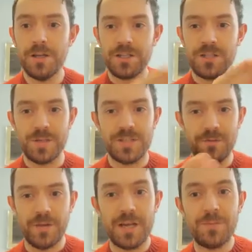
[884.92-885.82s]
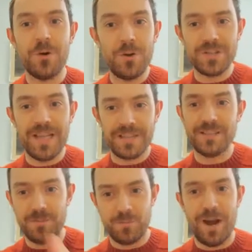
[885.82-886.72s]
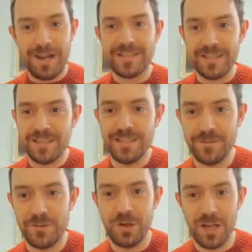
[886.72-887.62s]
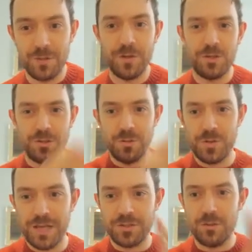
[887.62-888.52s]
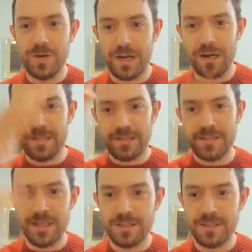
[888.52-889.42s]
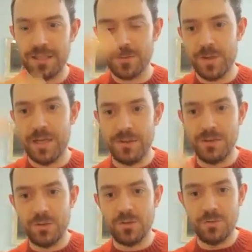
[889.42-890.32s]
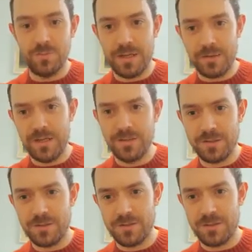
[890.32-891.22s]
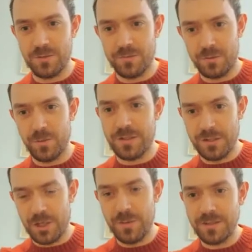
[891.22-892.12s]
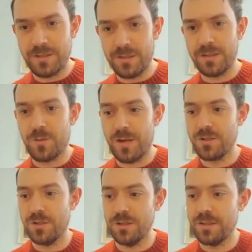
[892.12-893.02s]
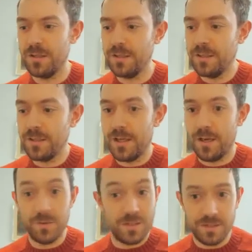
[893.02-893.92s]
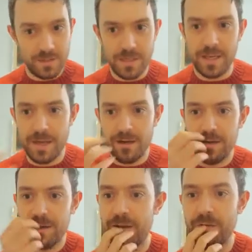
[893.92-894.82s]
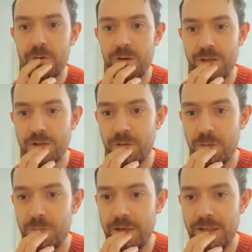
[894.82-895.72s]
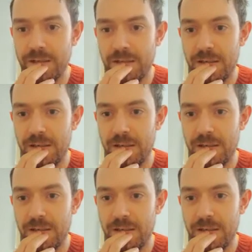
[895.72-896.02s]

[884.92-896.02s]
specific process practices, if you like, where you do this, you analyze the text in this way, and then you do make these sort of choices and you answer these questions, which is again very useful and brilliant